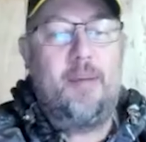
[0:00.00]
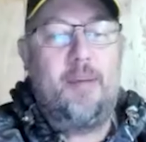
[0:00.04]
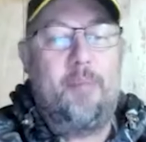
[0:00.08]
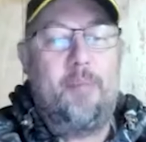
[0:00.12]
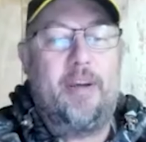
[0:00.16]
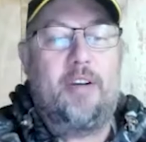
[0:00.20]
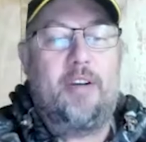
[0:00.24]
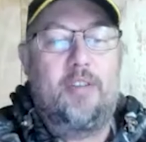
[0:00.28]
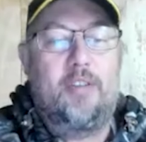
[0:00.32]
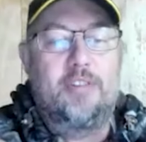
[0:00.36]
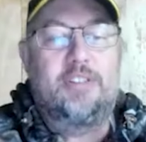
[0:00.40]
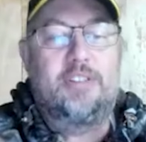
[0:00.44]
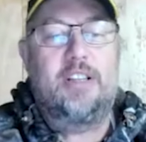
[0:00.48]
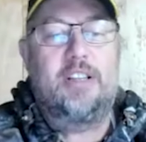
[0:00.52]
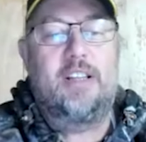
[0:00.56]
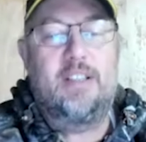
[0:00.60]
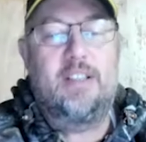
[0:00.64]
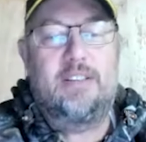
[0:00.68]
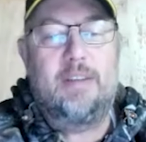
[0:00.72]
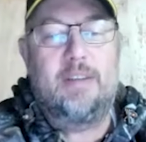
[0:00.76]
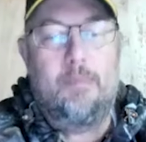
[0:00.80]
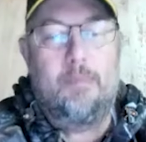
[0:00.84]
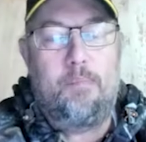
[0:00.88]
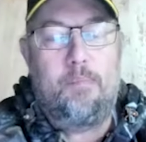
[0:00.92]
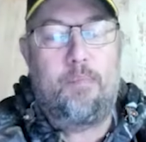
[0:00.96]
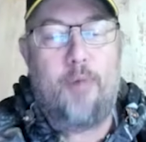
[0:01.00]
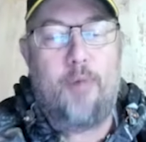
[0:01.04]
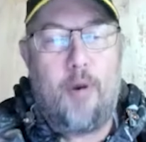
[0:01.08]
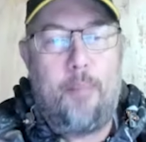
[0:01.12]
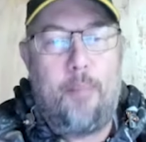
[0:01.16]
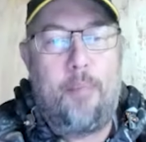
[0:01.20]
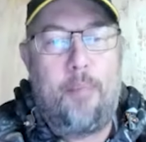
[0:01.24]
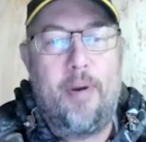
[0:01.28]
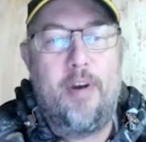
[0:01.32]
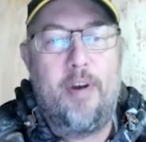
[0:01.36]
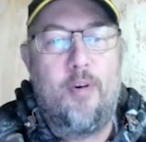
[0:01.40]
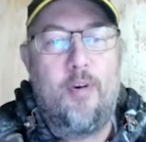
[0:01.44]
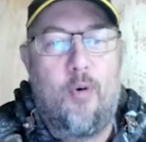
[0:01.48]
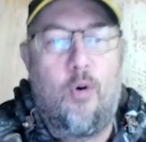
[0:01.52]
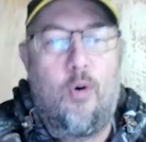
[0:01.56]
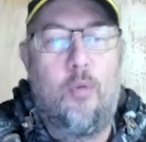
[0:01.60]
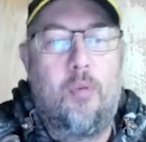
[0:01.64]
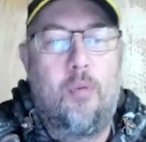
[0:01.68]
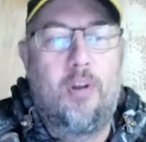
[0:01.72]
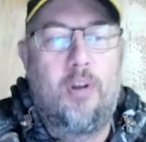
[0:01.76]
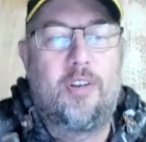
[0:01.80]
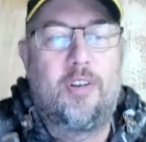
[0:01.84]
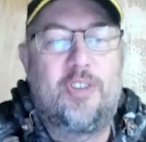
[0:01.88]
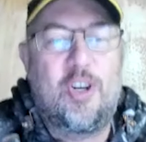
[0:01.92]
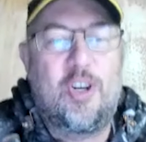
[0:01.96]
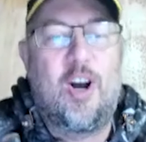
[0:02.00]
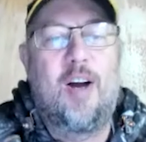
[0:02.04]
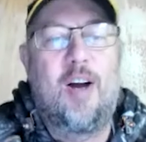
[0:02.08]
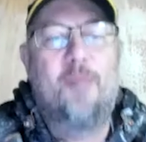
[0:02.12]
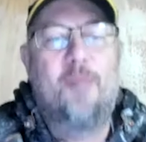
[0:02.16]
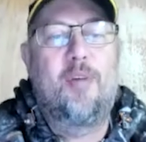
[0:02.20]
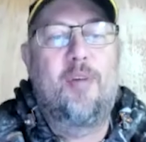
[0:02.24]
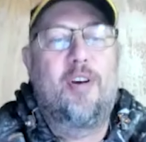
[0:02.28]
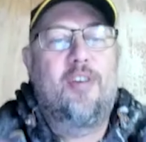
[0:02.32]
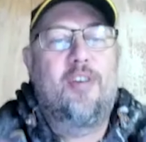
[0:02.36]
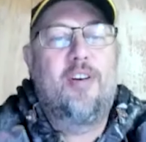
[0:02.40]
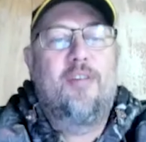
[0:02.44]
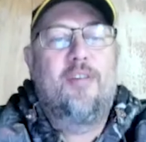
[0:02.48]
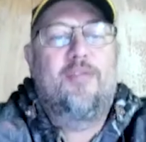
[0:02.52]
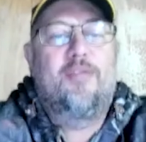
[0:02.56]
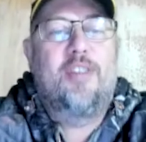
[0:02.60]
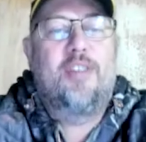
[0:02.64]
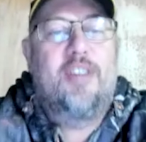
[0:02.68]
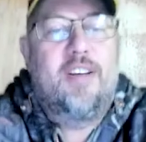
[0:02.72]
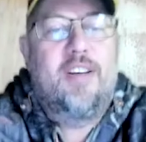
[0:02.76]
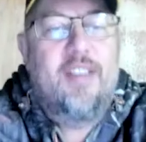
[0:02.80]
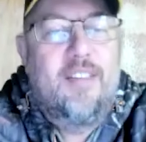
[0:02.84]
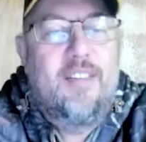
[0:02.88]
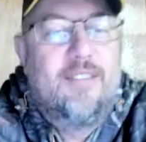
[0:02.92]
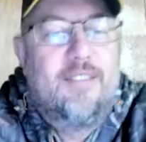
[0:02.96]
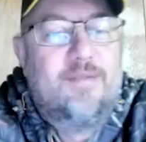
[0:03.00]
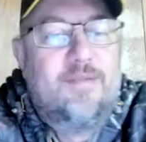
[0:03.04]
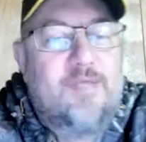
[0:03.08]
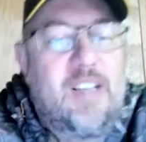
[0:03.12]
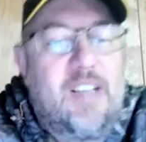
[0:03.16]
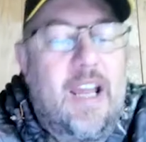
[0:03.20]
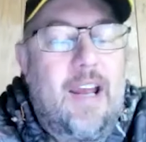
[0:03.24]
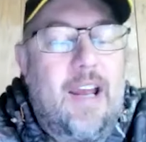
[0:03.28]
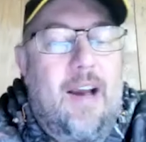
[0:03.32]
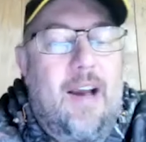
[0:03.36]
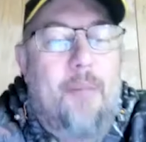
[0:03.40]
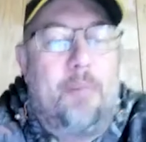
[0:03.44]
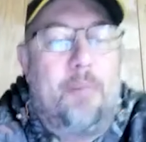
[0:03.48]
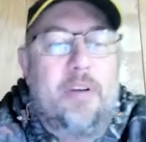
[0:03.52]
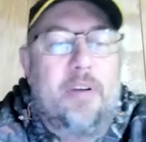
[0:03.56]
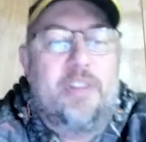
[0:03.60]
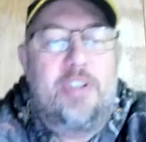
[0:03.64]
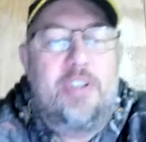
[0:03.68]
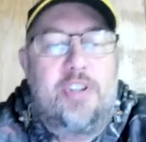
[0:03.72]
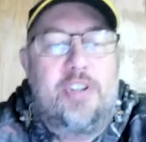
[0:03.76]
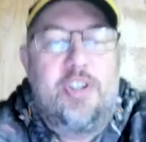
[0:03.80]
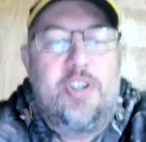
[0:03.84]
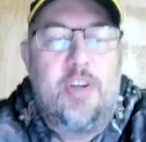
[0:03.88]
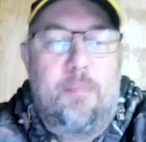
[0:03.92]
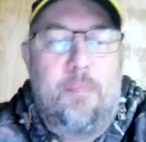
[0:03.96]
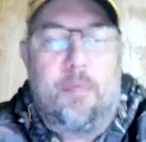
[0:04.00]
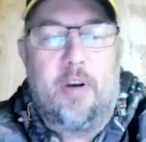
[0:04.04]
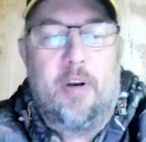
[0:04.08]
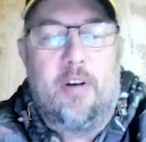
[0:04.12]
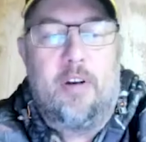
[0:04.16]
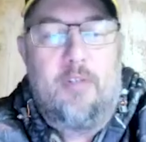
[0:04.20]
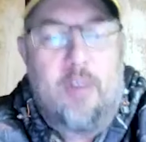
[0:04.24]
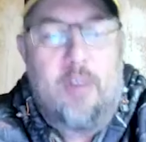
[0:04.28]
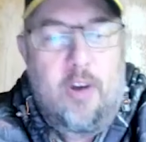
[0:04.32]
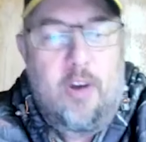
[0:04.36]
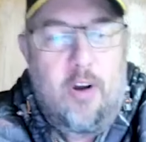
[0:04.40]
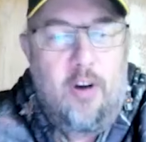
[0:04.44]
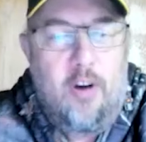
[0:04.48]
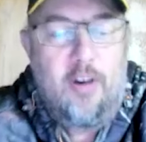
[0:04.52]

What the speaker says: because then it's a proper normal time. I don't have to get up at stupid o'clock.